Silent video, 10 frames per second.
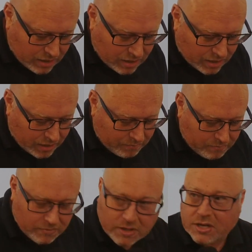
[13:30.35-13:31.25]

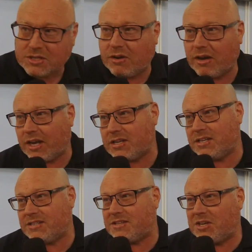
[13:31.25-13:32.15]
so I guess
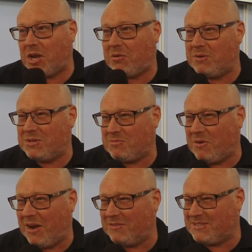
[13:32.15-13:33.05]
it's to you as
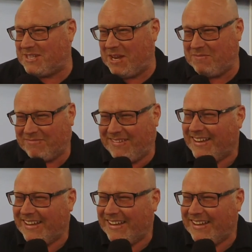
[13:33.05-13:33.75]
well, Tim.